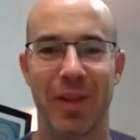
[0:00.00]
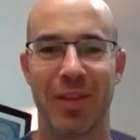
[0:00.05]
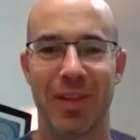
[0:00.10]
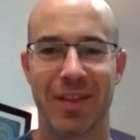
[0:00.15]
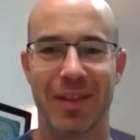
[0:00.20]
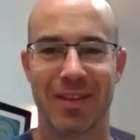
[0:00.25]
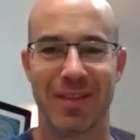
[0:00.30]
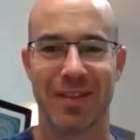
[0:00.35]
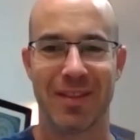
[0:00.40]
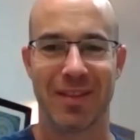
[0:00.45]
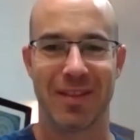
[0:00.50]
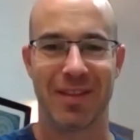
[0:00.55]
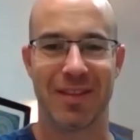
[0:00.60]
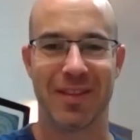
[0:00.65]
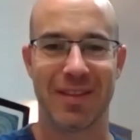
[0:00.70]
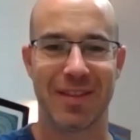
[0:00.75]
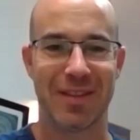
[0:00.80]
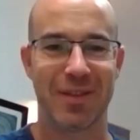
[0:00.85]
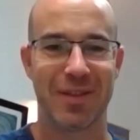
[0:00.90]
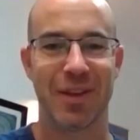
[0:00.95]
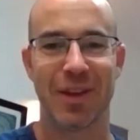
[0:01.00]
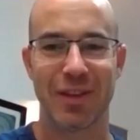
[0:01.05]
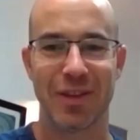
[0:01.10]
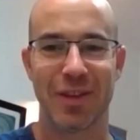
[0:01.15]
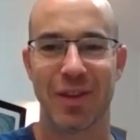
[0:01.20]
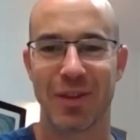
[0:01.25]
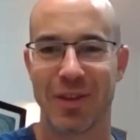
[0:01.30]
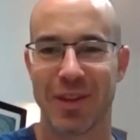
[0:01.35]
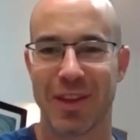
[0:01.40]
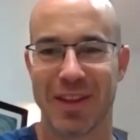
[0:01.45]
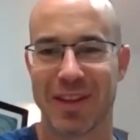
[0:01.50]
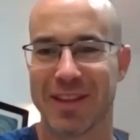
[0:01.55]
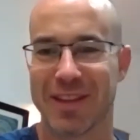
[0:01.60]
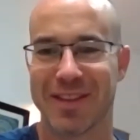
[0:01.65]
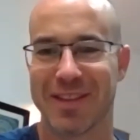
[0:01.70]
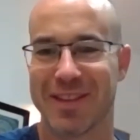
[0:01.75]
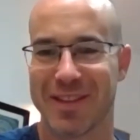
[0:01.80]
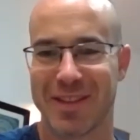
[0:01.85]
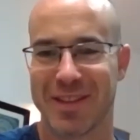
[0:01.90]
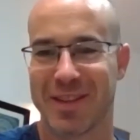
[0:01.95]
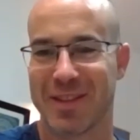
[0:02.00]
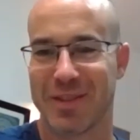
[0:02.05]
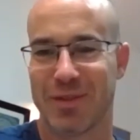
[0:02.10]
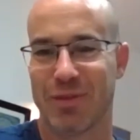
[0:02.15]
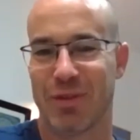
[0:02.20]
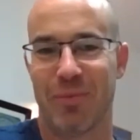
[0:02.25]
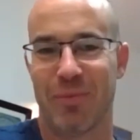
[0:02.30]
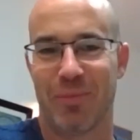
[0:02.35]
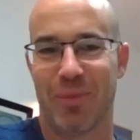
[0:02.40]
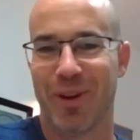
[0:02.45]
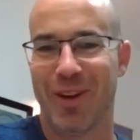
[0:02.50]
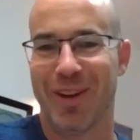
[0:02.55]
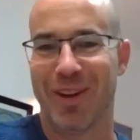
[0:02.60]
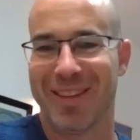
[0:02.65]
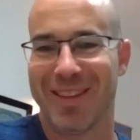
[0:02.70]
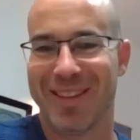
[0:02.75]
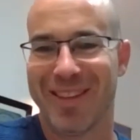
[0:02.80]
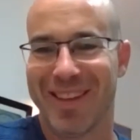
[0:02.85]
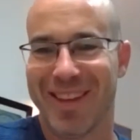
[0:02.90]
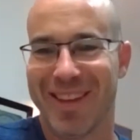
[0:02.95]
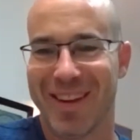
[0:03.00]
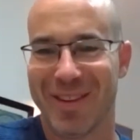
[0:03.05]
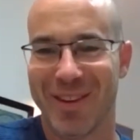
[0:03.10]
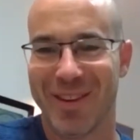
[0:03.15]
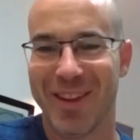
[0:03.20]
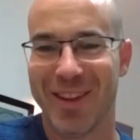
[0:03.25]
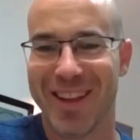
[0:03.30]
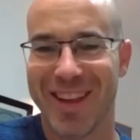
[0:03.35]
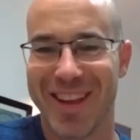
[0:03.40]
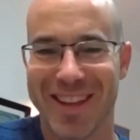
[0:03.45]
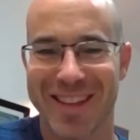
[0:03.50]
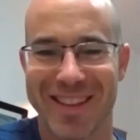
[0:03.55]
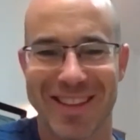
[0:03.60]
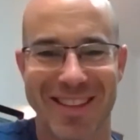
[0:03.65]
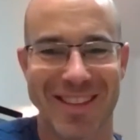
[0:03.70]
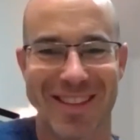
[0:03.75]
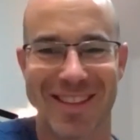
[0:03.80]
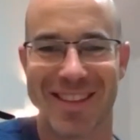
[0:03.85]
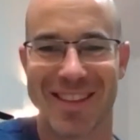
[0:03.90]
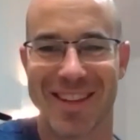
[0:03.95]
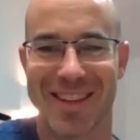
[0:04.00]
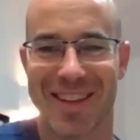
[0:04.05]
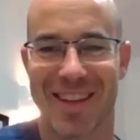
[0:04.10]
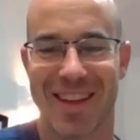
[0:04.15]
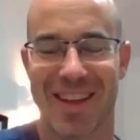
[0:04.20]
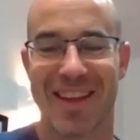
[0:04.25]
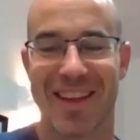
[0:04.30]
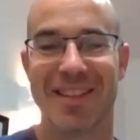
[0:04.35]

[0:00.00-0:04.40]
this. This is so important. It really is. It's